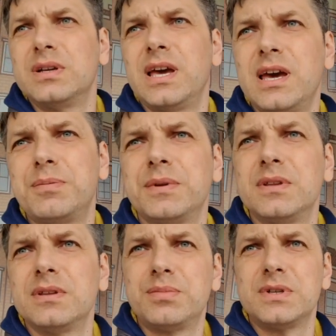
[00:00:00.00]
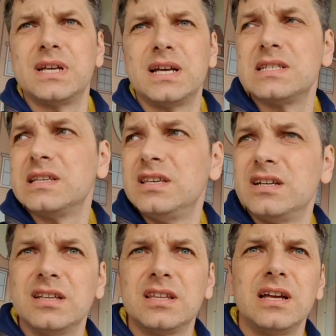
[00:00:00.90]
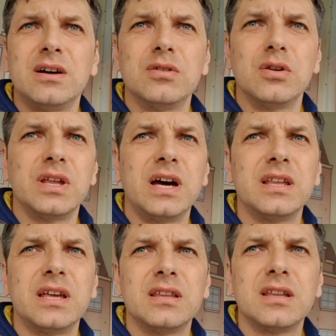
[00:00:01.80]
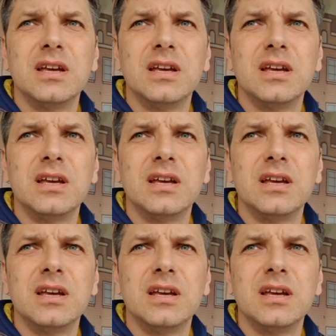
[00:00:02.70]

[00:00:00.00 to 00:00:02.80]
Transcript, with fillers: happen precisely here in the town on the other hand